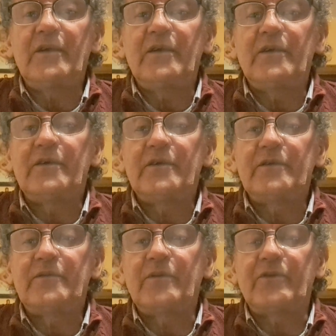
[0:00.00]

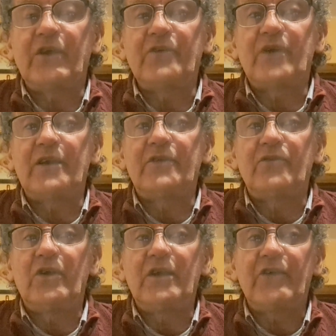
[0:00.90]
because he had ran in
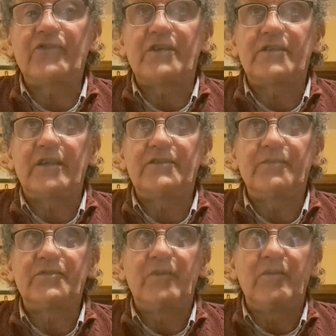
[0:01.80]
Royal Ascot, and I
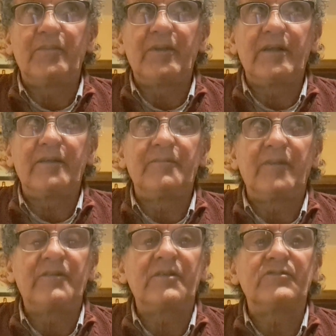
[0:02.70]
tipped him up,
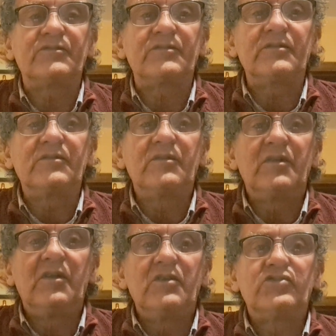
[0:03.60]
I think it was
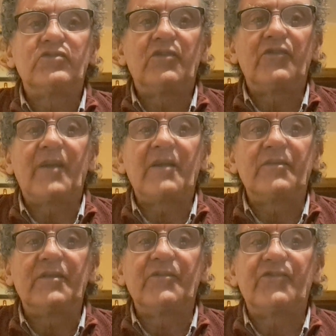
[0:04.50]
2 runs back
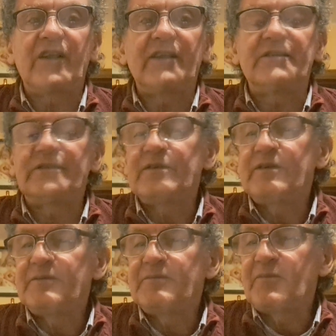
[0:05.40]
when he was second.
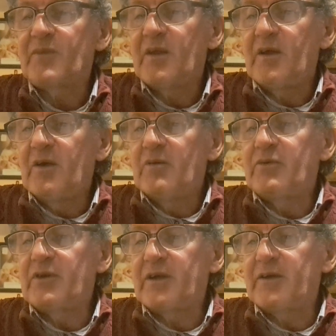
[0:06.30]

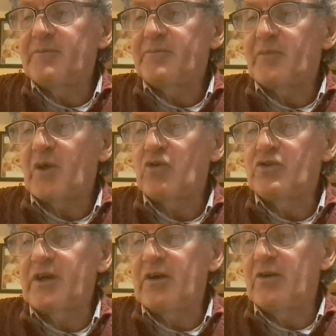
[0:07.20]
But a good
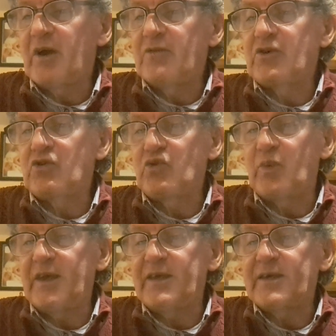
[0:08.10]
day all around, a good
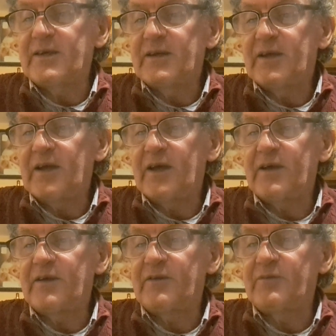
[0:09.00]
week.
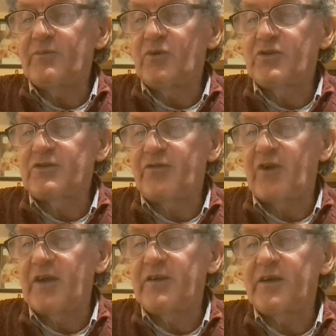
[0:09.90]
Monday to
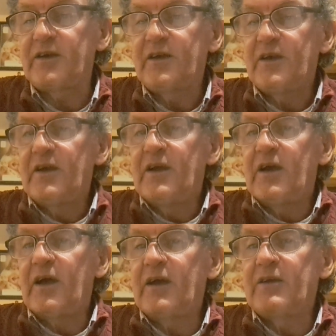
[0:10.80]
Friday,
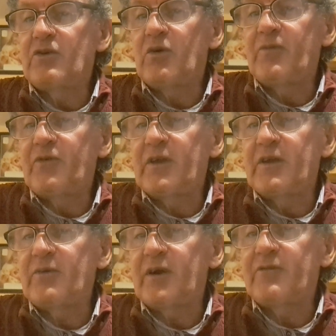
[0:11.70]
and
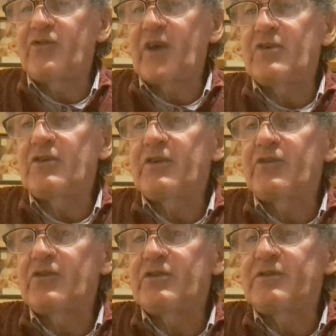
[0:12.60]
hopefully we have Saturday
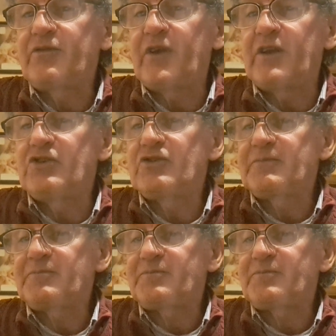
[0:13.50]
and Sunday to finish.